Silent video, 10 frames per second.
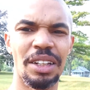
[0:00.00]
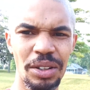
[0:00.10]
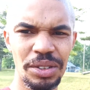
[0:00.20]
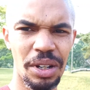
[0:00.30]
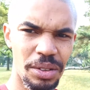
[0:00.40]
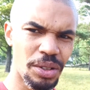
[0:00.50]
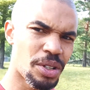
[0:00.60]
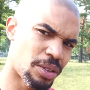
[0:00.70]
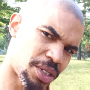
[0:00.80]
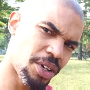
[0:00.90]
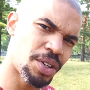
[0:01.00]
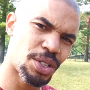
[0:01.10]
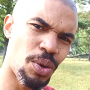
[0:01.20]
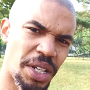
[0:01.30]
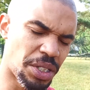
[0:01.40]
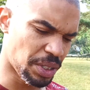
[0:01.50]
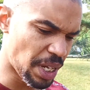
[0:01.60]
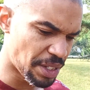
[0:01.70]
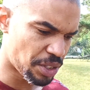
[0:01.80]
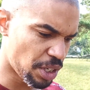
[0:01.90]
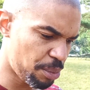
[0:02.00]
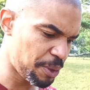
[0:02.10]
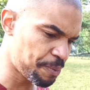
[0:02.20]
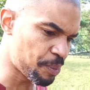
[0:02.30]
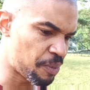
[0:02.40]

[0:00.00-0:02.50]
those are those are serious questions, ladies and gentlemen.